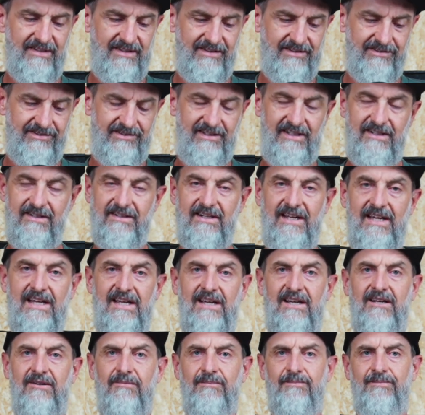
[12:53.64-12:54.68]
sit
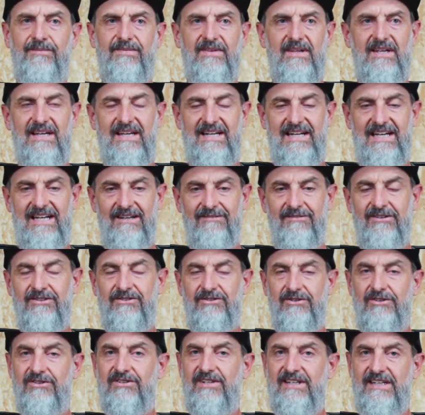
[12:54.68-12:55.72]
down and have a
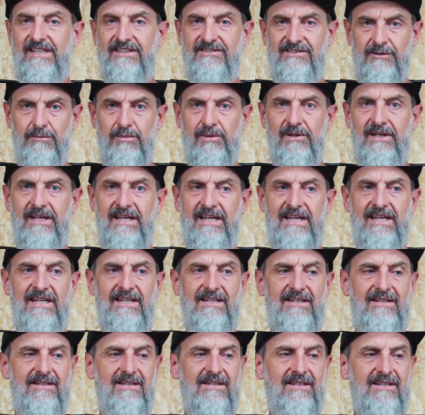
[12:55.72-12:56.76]
strategic
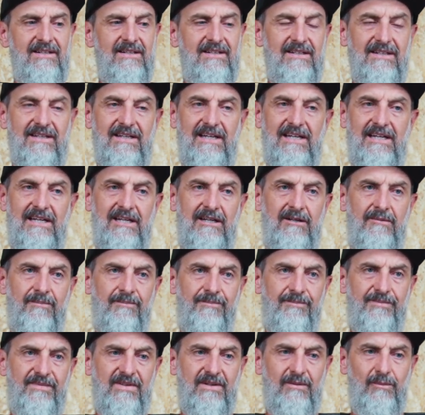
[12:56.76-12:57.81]
plan,
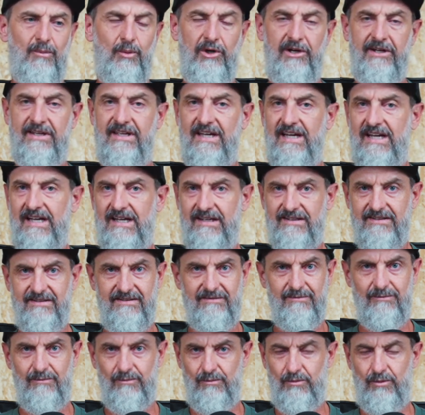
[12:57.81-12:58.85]
work out
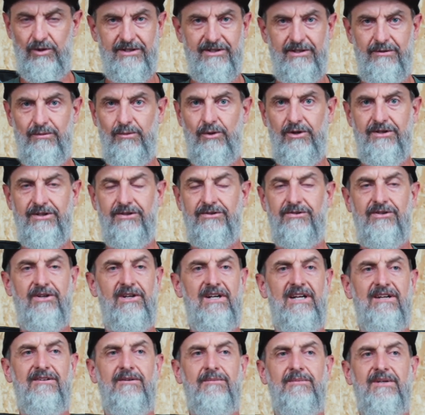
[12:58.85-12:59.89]
what you want your
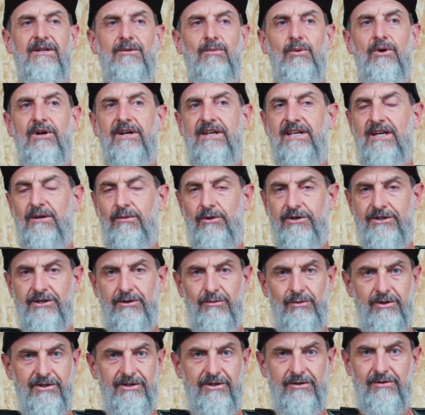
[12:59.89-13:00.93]
turnover to be, work out what
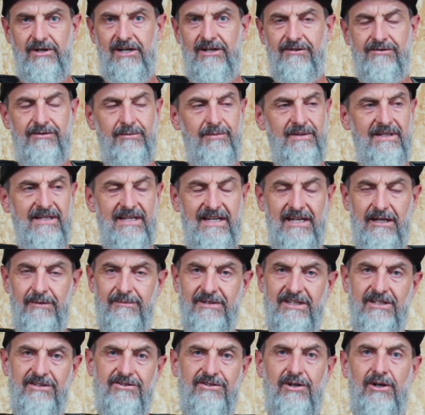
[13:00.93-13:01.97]
you want your growth to be, how
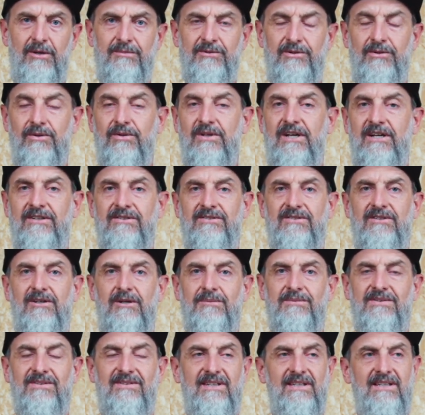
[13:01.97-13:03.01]
many jobs and all those
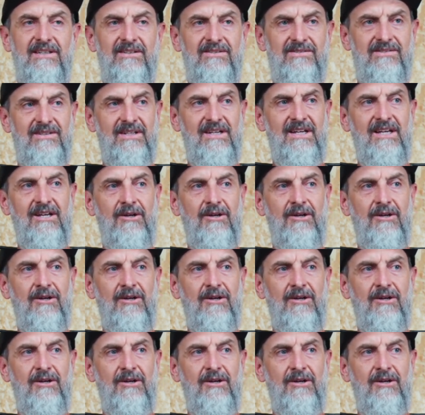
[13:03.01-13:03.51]
types of things.